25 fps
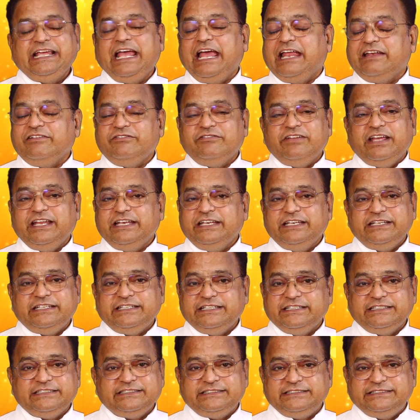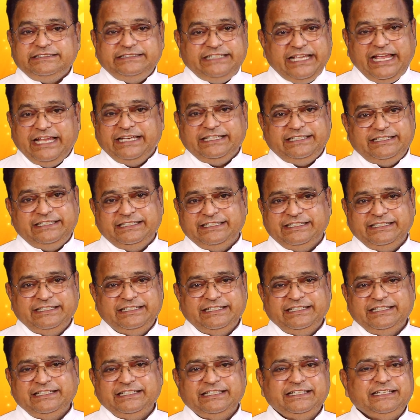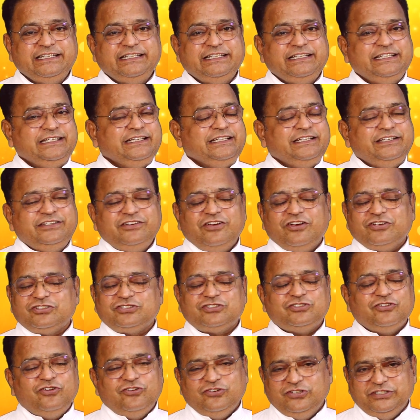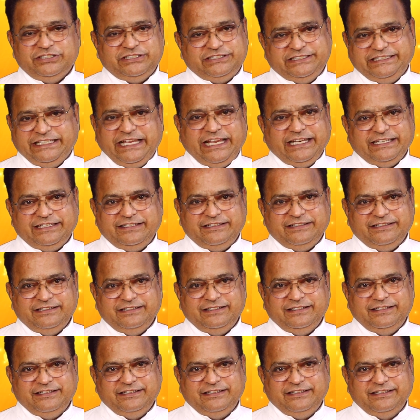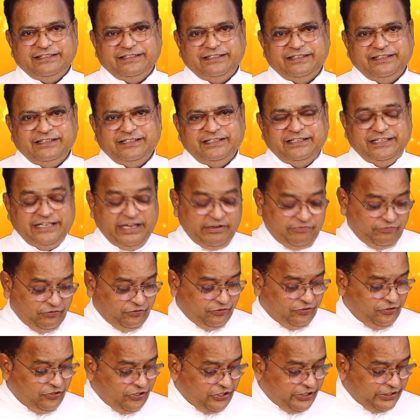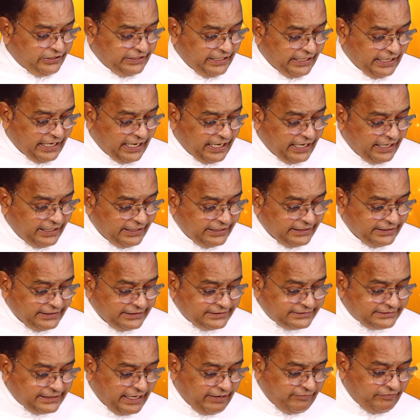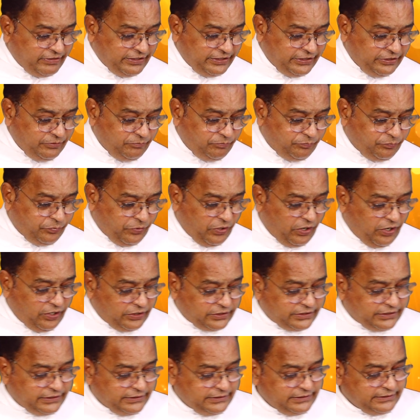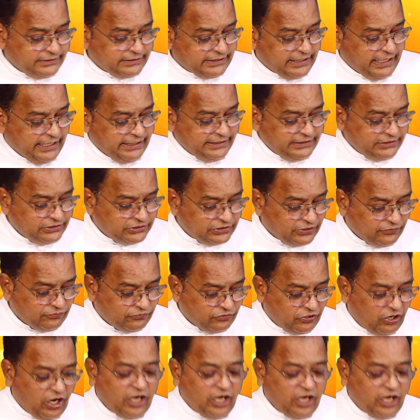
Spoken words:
And when it is dead, your soul is dead. Therefore, there are 7 important kinds of